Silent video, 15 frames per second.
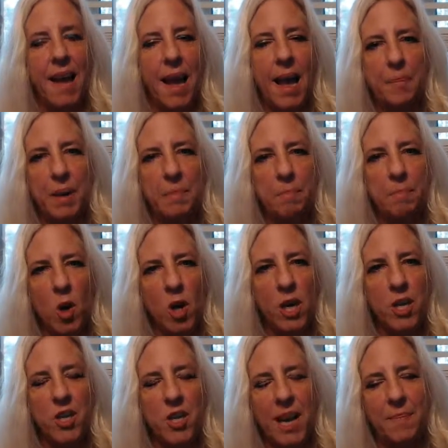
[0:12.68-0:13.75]
Happy
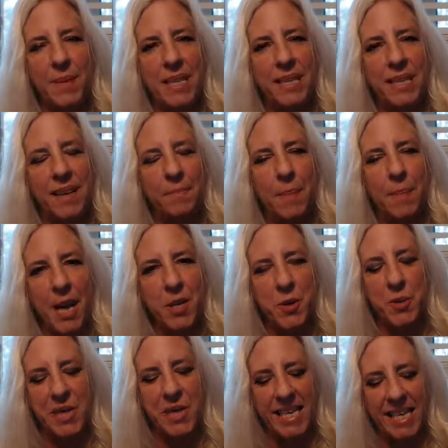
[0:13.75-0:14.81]
March, happy Saint
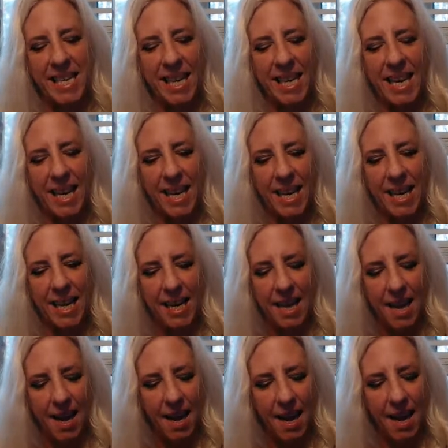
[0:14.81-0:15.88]
Patrick's
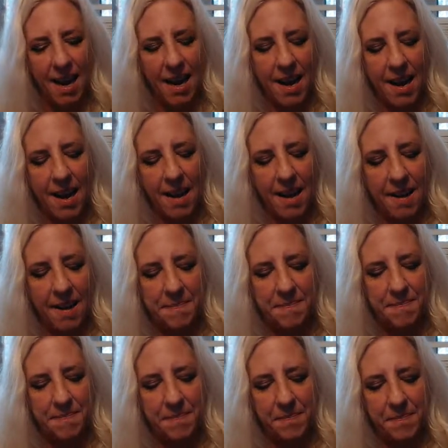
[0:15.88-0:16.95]
Day.
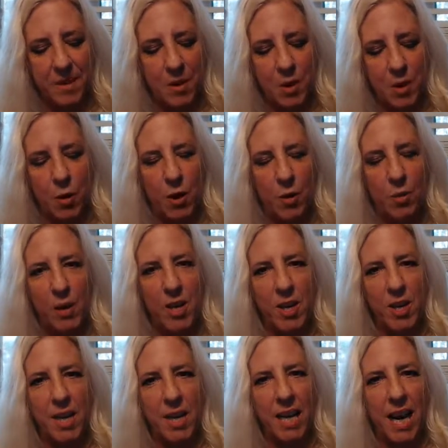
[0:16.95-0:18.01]
Um, you can
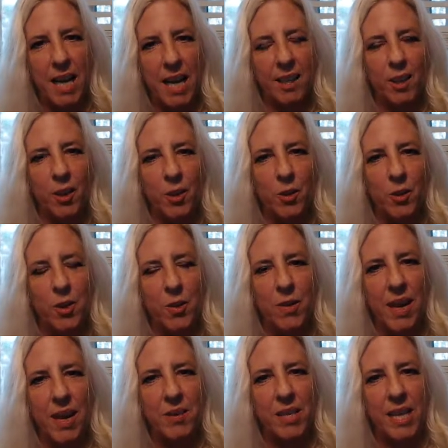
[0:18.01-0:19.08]
reach me at island girl two
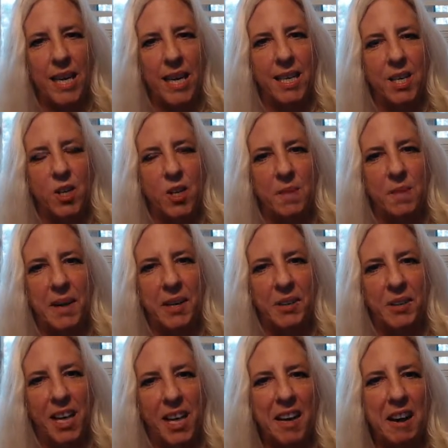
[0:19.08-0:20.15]
thousand eight at
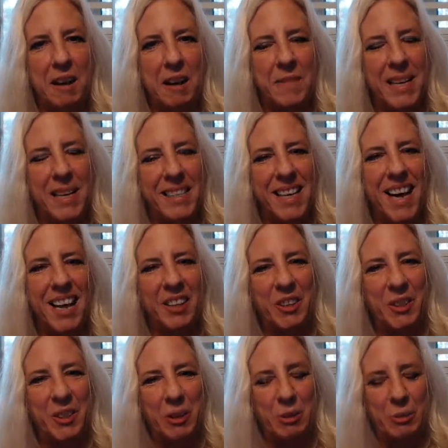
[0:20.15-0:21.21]
gmail dot com. That's
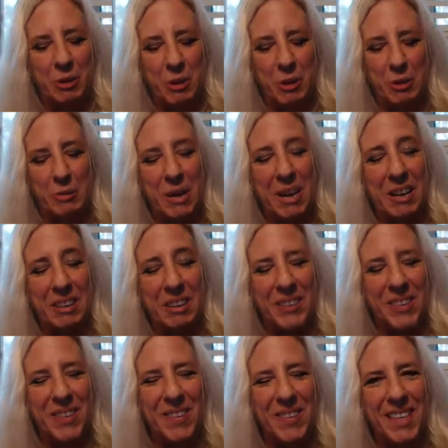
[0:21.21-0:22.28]
islandgirl with two
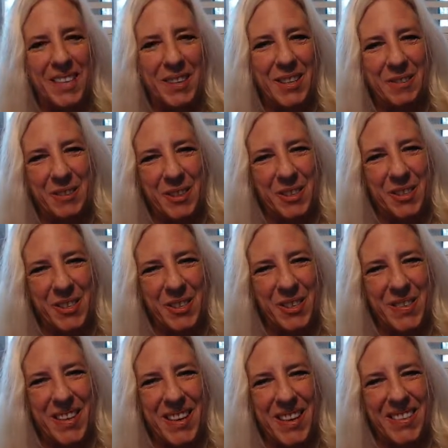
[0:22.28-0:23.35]
L's on the end of girl,
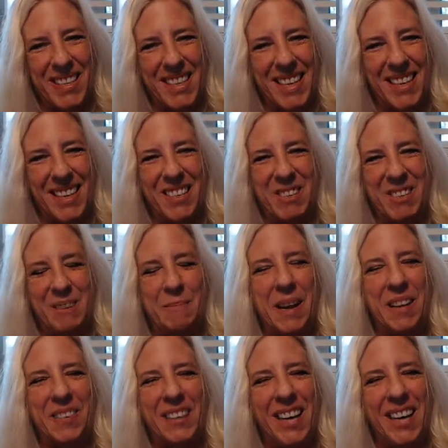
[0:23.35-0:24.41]
two thousand eight at
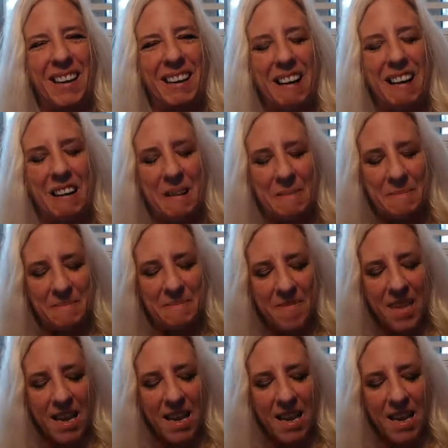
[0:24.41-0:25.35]
gmail dot com.